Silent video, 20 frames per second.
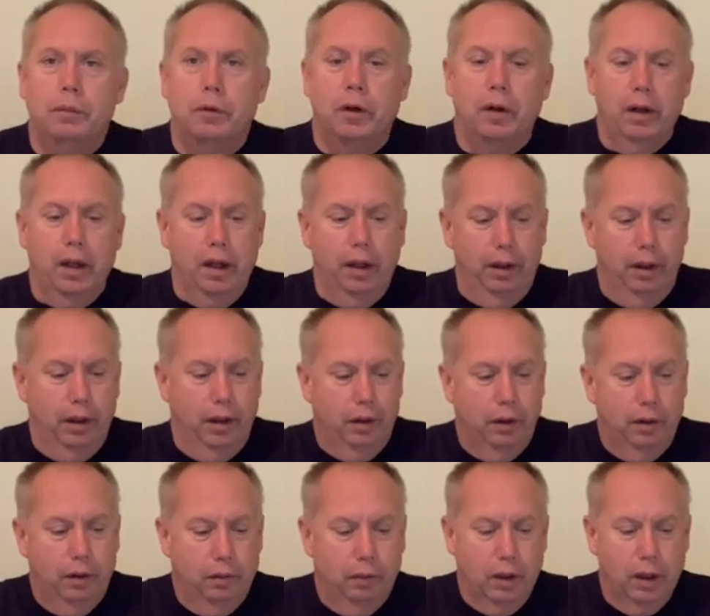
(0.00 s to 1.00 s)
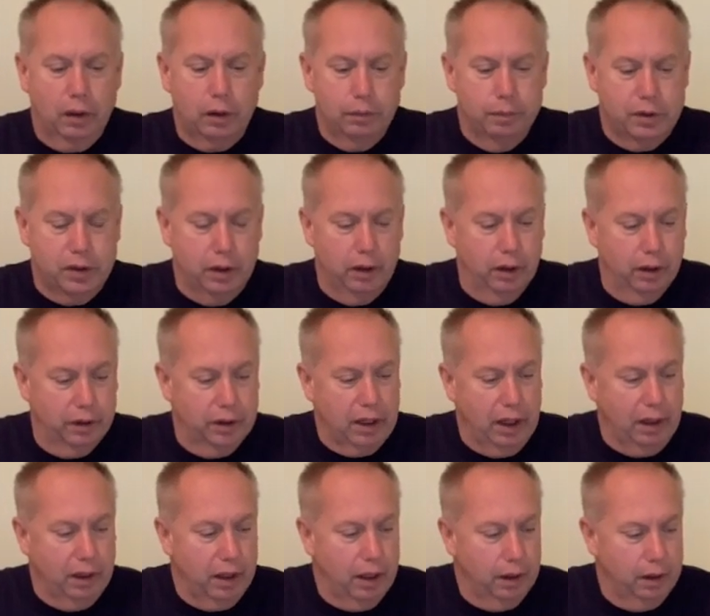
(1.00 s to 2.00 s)
morning. Welcome to
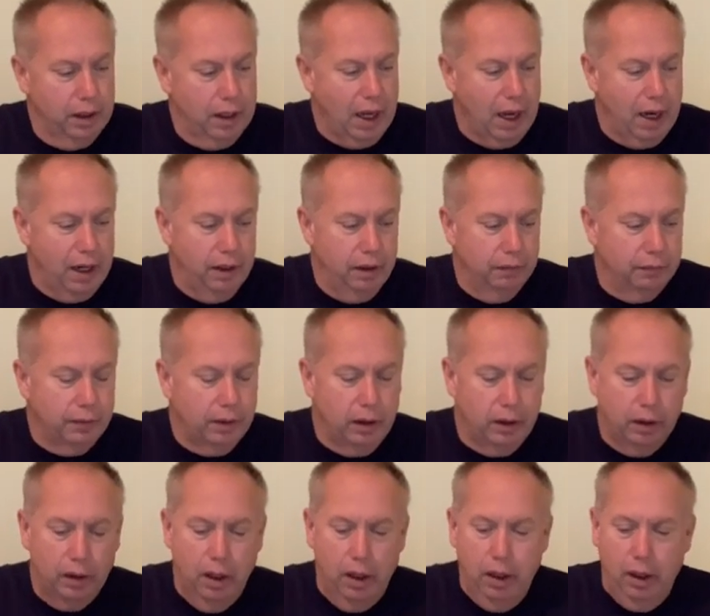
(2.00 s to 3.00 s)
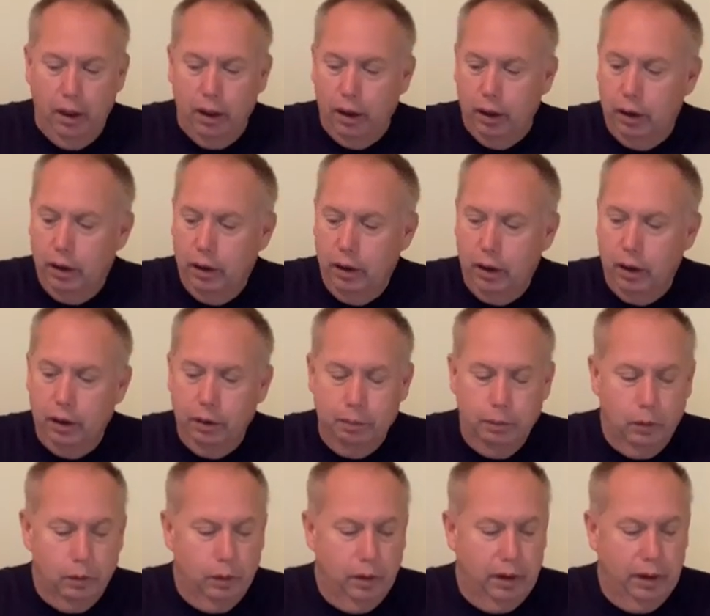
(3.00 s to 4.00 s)
day 9 of our
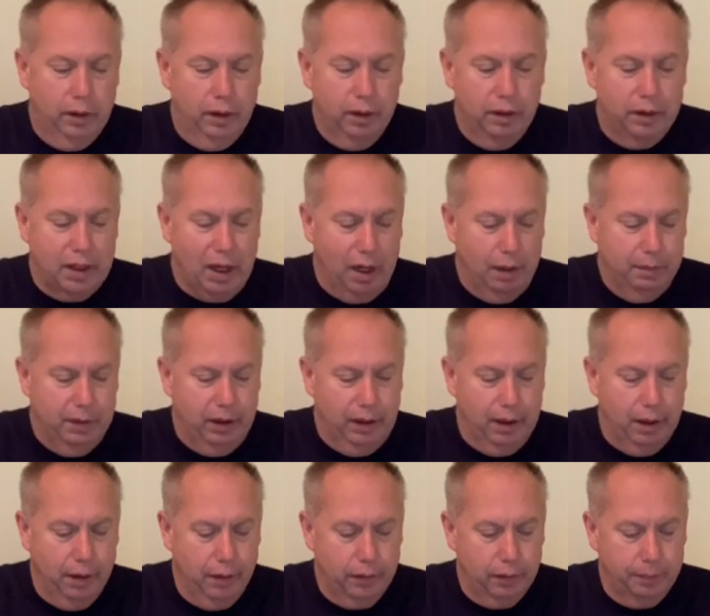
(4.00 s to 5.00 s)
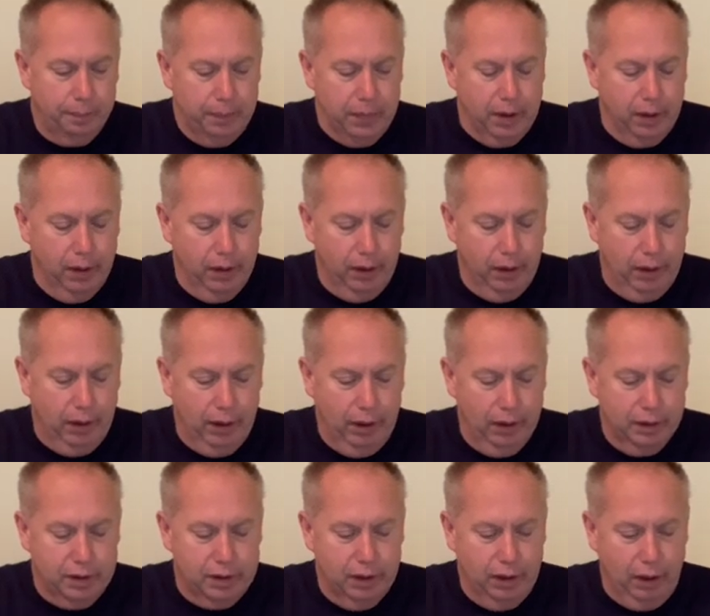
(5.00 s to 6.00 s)
morning time together.
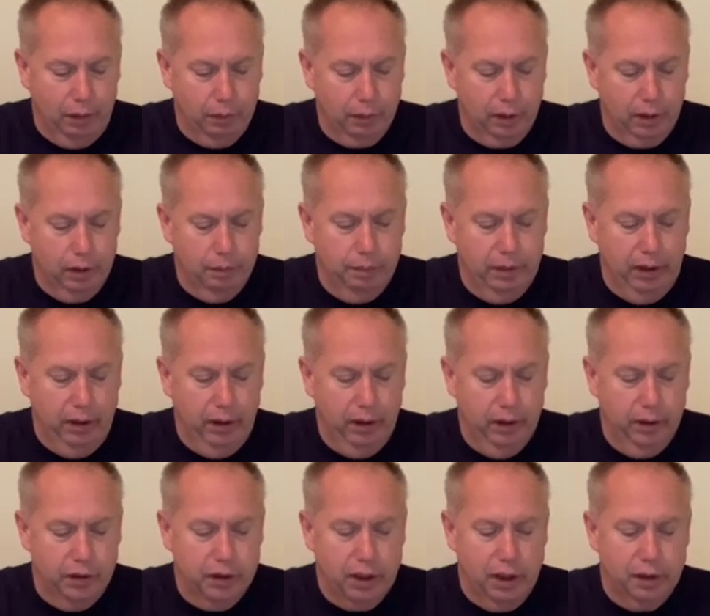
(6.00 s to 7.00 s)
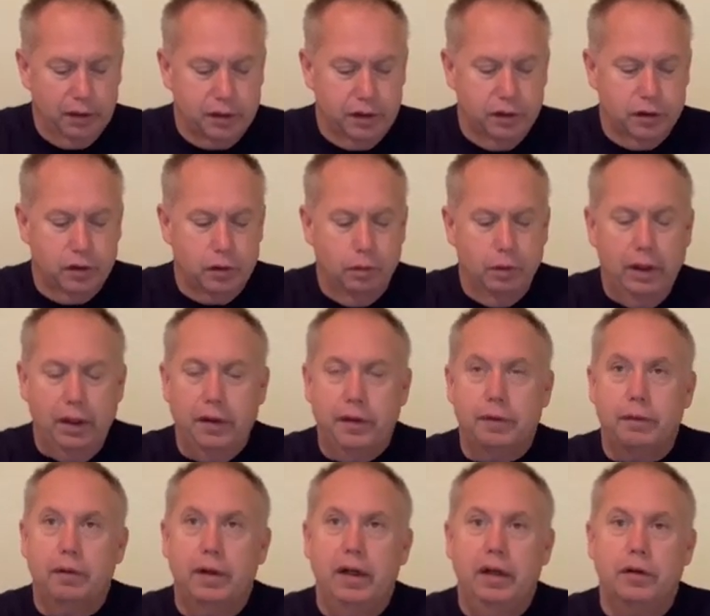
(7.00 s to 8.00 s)
Today we're going to be in Genesis
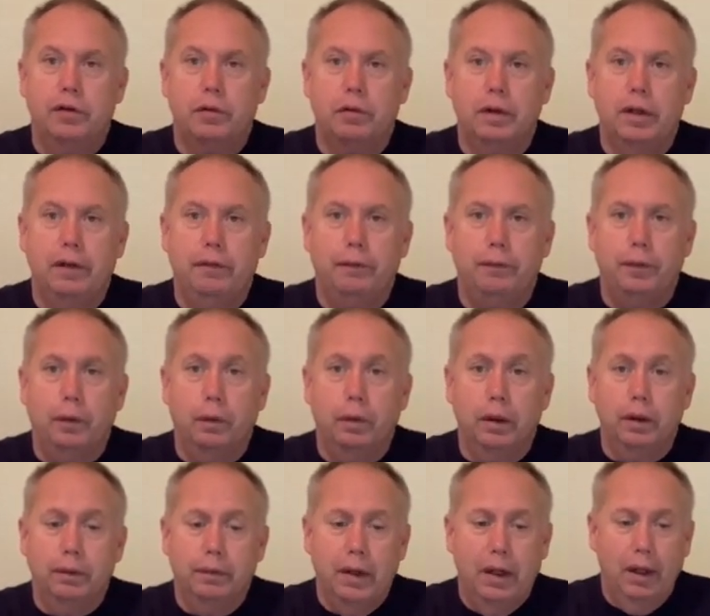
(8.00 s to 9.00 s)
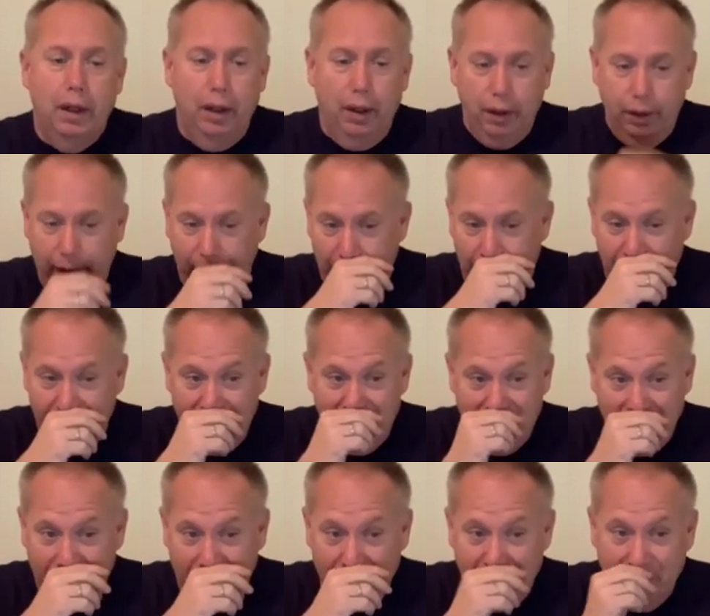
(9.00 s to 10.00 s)
23 and 24,
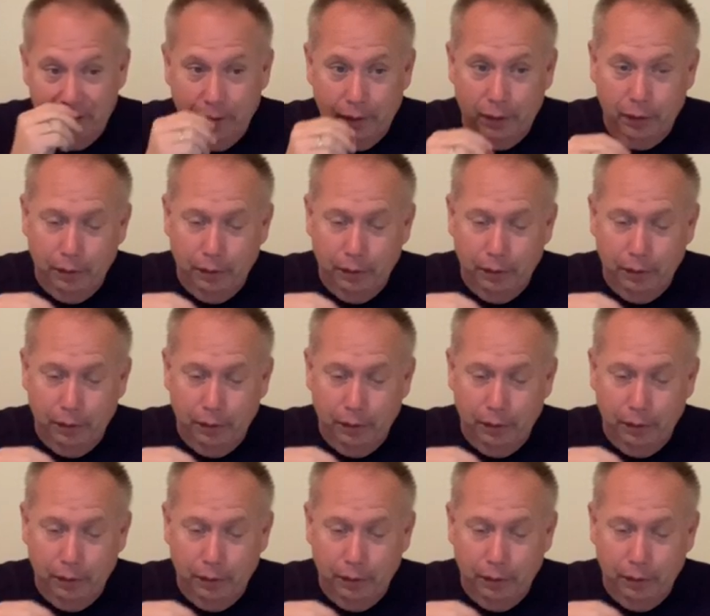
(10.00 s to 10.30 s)
and